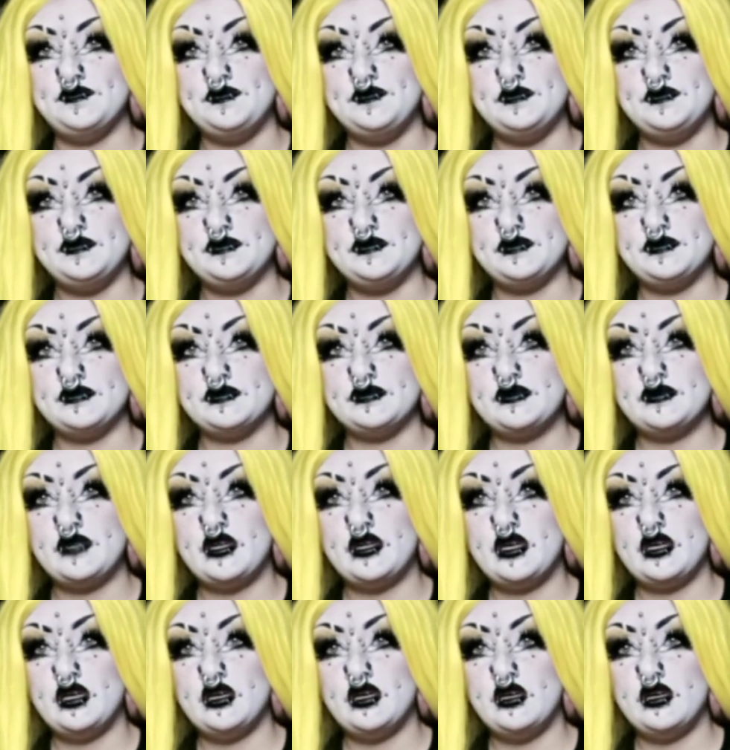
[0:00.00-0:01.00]

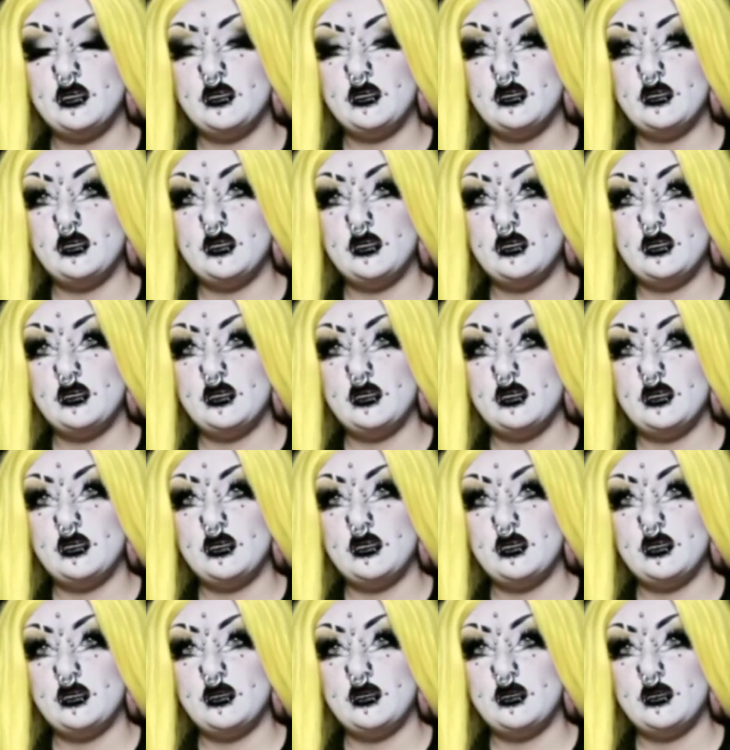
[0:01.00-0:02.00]

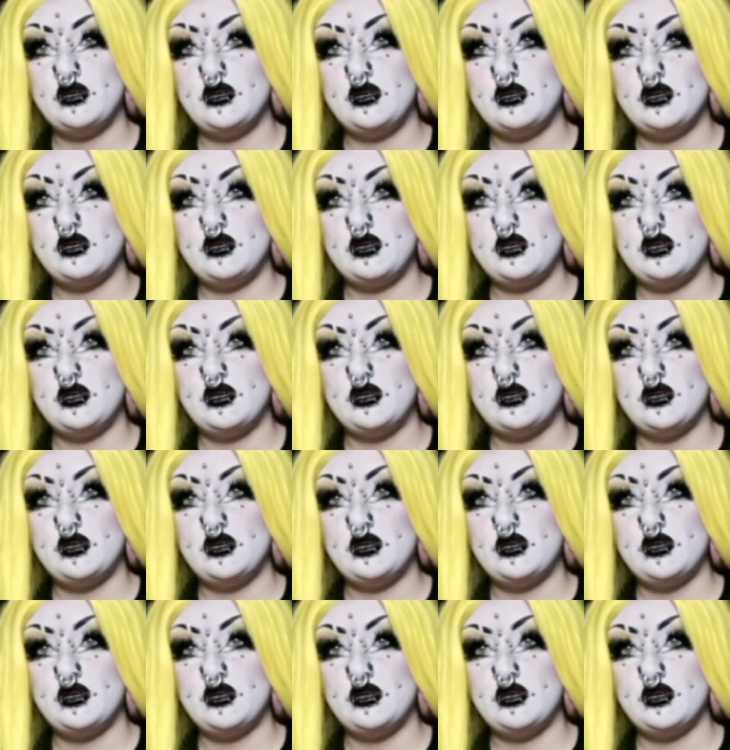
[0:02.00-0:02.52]
Nothing is said.